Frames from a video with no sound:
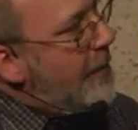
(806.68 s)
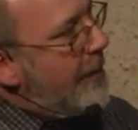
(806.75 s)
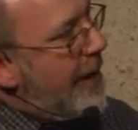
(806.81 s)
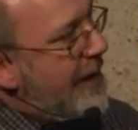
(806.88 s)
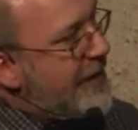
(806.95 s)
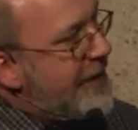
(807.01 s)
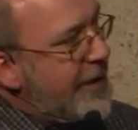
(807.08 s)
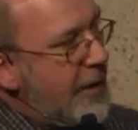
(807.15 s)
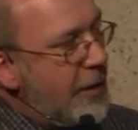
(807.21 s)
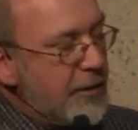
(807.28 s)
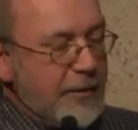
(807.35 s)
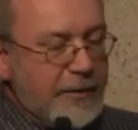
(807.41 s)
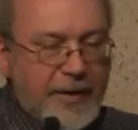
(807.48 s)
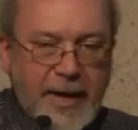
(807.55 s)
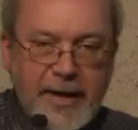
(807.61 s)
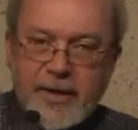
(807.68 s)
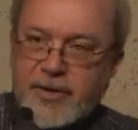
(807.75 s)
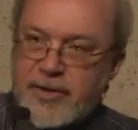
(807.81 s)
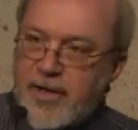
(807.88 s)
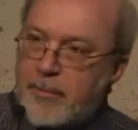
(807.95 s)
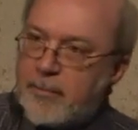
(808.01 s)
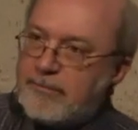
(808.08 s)
passing on of
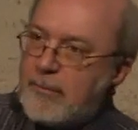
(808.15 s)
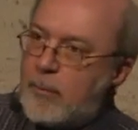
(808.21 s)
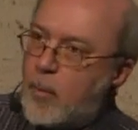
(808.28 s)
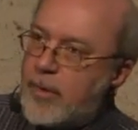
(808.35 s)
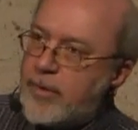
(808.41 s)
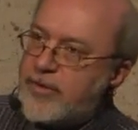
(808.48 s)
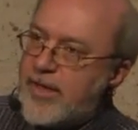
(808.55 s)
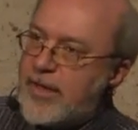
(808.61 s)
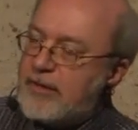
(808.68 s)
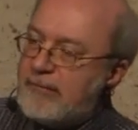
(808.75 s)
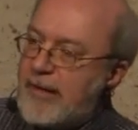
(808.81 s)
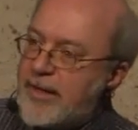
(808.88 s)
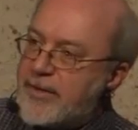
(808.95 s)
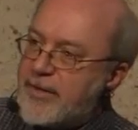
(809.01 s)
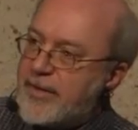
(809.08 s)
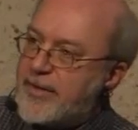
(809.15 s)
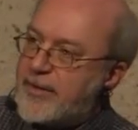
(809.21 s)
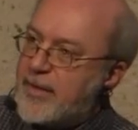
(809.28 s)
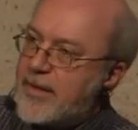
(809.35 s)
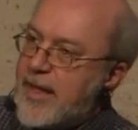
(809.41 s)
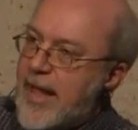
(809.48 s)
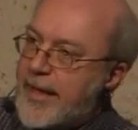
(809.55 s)
kingship from one generation to
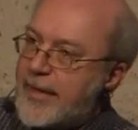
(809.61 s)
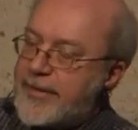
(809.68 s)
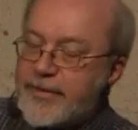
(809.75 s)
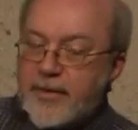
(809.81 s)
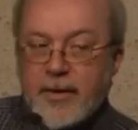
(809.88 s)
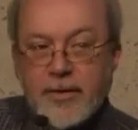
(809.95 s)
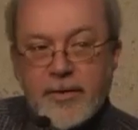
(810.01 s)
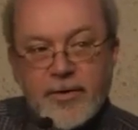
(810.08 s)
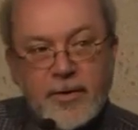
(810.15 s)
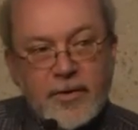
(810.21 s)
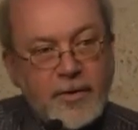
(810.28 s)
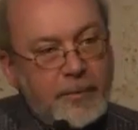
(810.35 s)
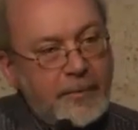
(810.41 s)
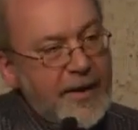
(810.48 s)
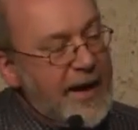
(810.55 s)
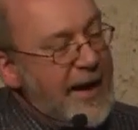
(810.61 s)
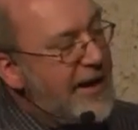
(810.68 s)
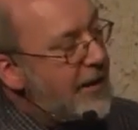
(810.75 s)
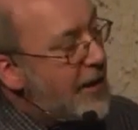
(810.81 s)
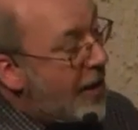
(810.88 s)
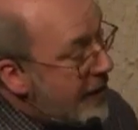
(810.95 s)
the next should be